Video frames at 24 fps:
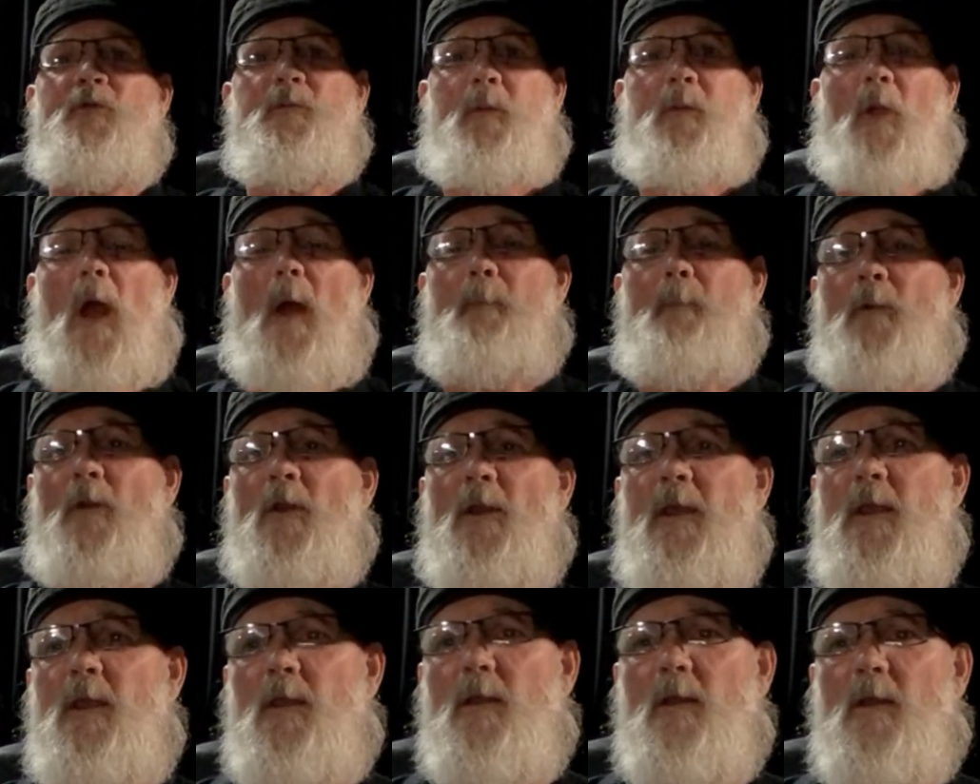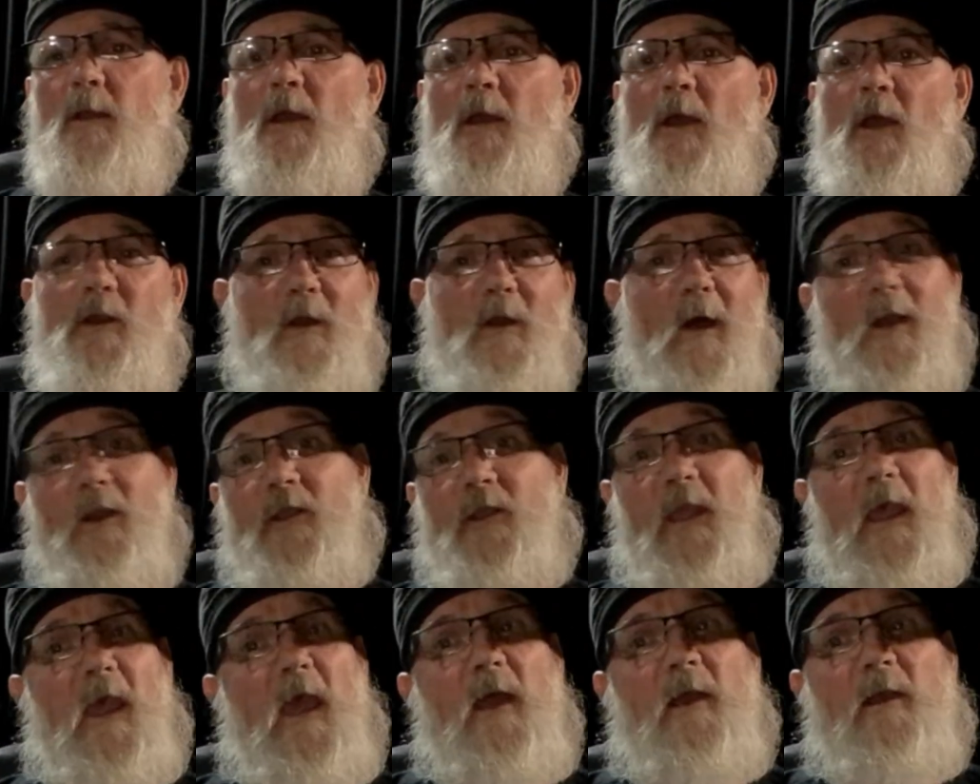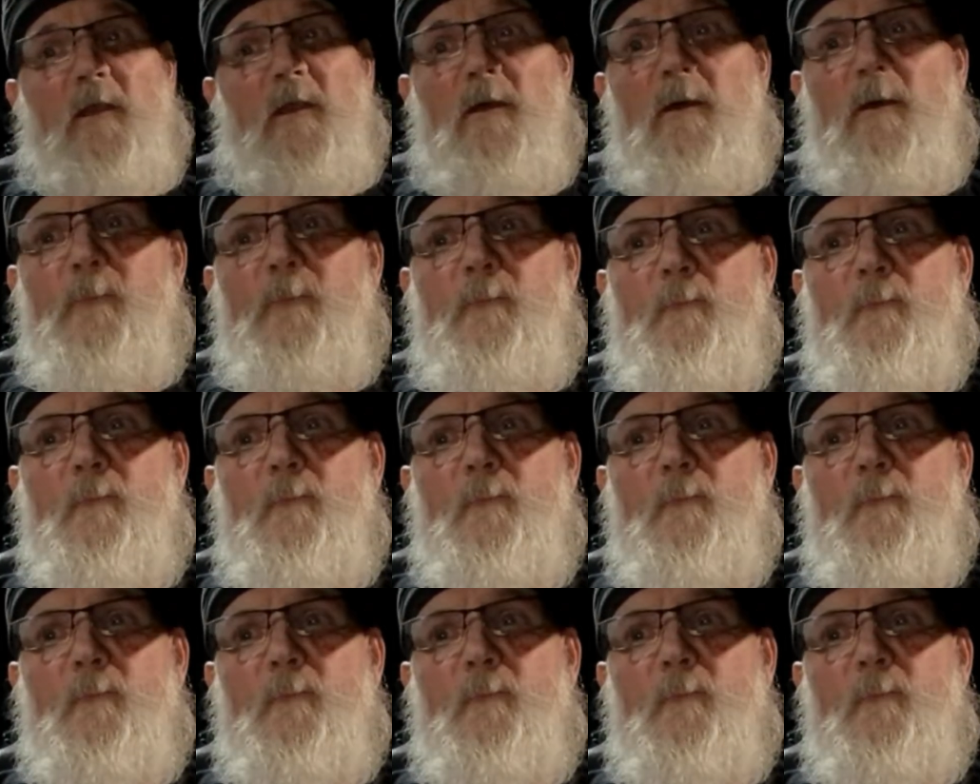properly? Not in Canada.